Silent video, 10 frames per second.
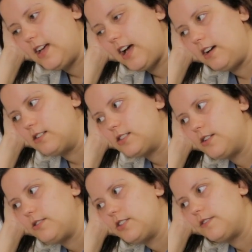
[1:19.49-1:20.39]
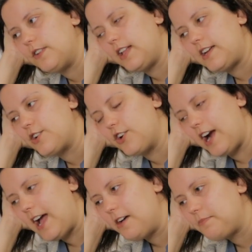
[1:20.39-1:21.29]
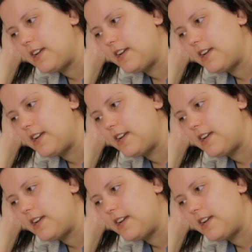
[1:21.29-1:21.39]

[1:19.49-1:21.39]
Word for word: I also just feel like crap,